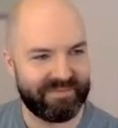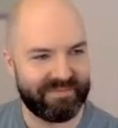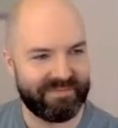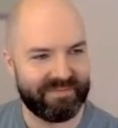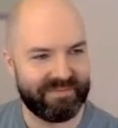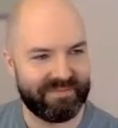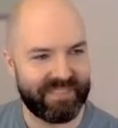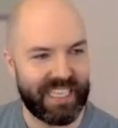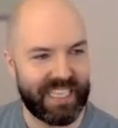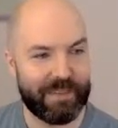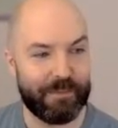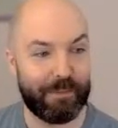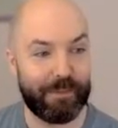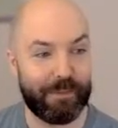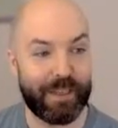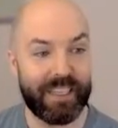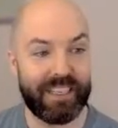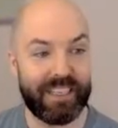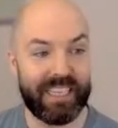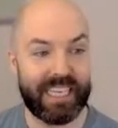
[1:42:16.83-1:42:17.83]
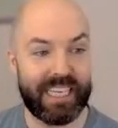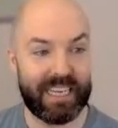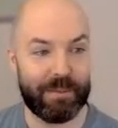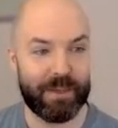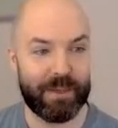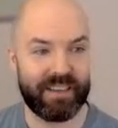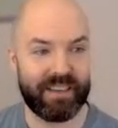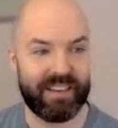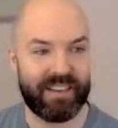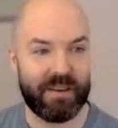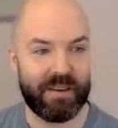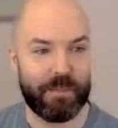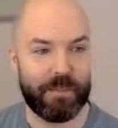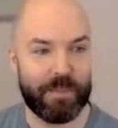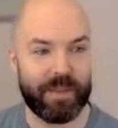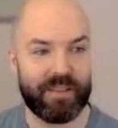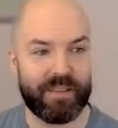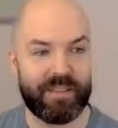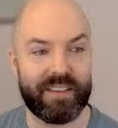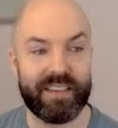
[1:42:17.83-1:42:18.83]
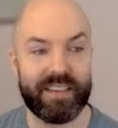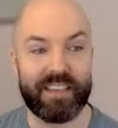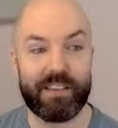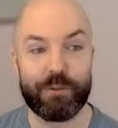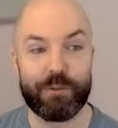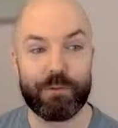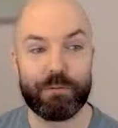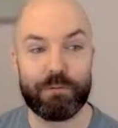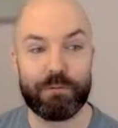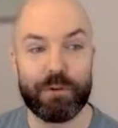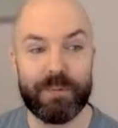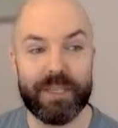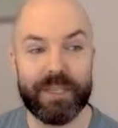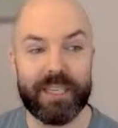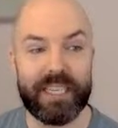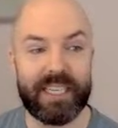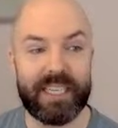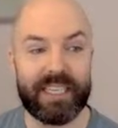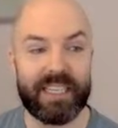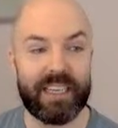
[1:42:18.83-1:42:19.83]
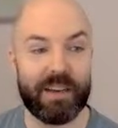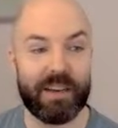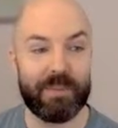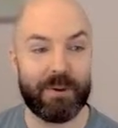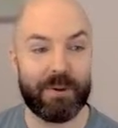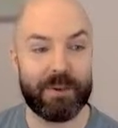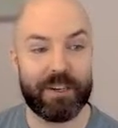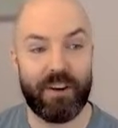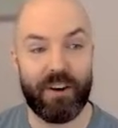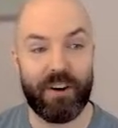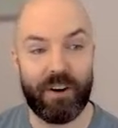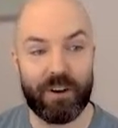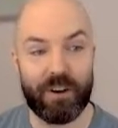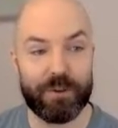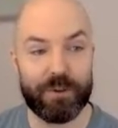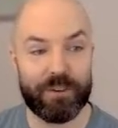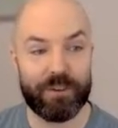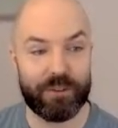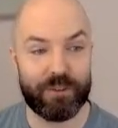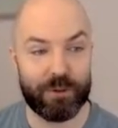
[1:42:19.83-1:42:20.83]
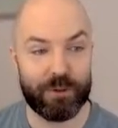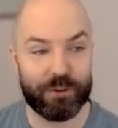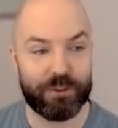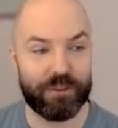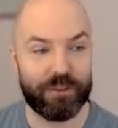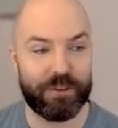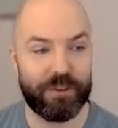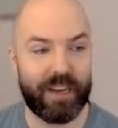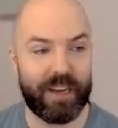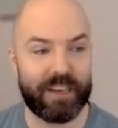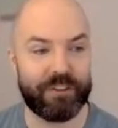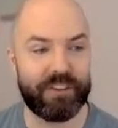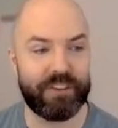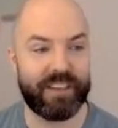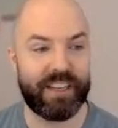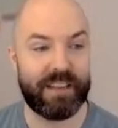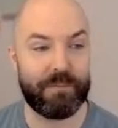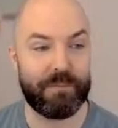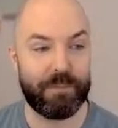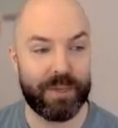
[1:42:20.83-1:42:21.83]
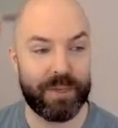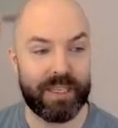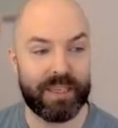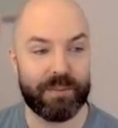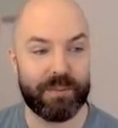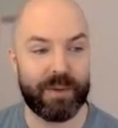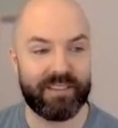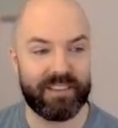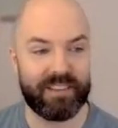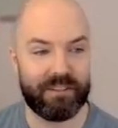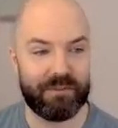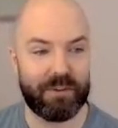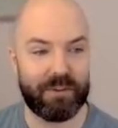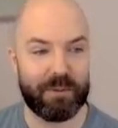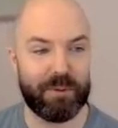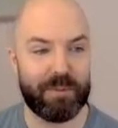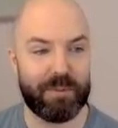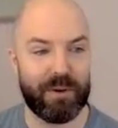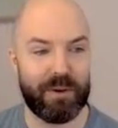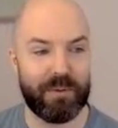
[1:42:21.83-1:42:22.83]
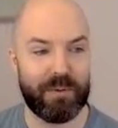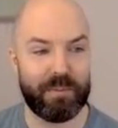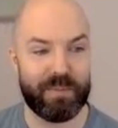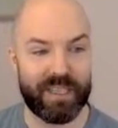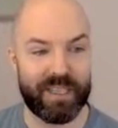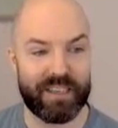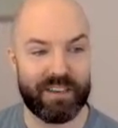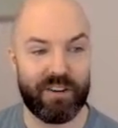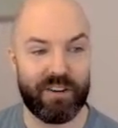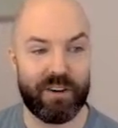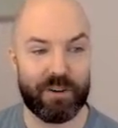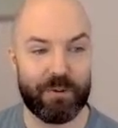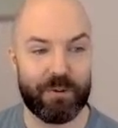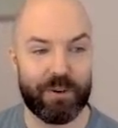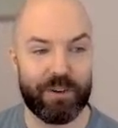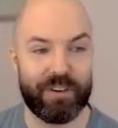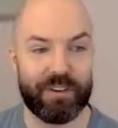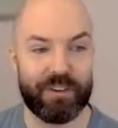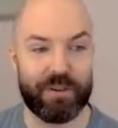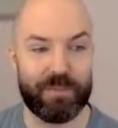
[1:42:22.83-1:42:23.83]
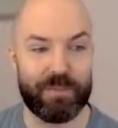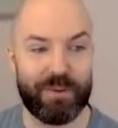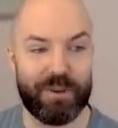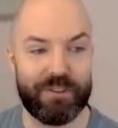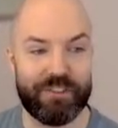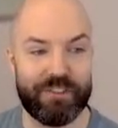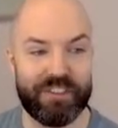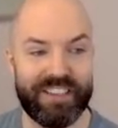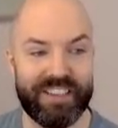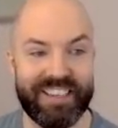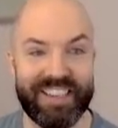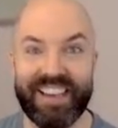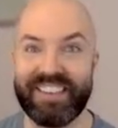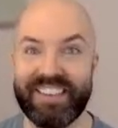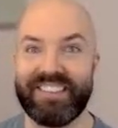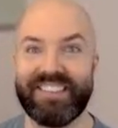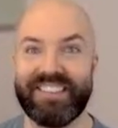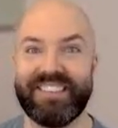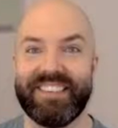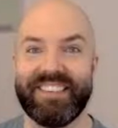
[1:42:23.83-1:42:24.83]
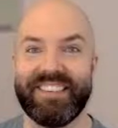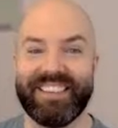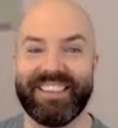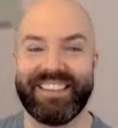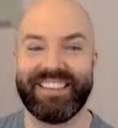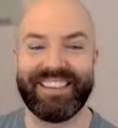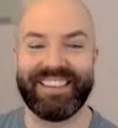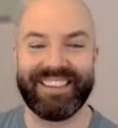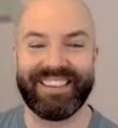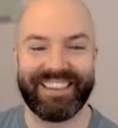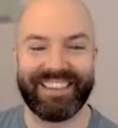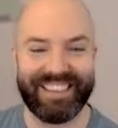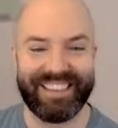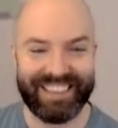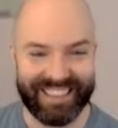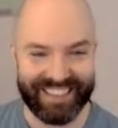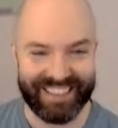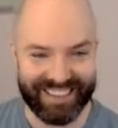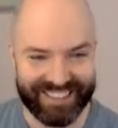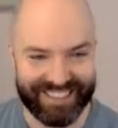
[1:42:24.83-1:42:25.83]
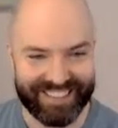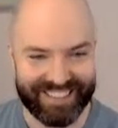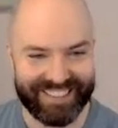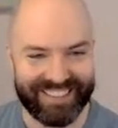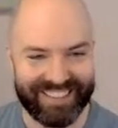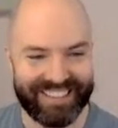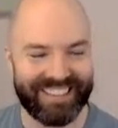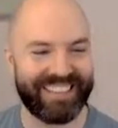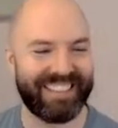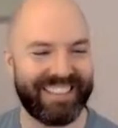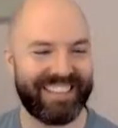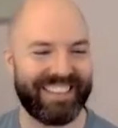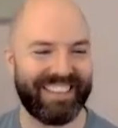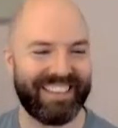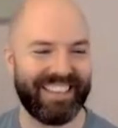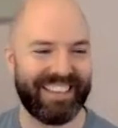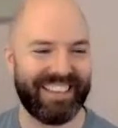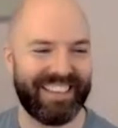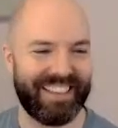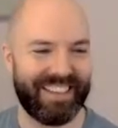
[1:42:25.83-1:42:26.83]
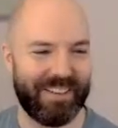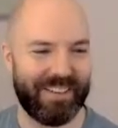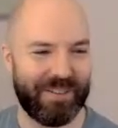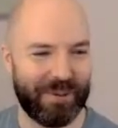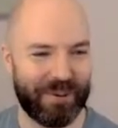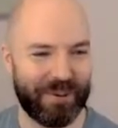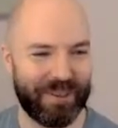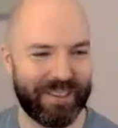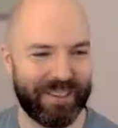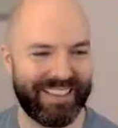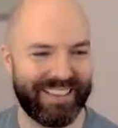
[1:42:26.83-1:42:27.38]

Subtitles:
Infinity Gaming. Is ruminating about an awkward social interaction and beating myself up about being awkward a compulsion? Yes. Yes. Totally.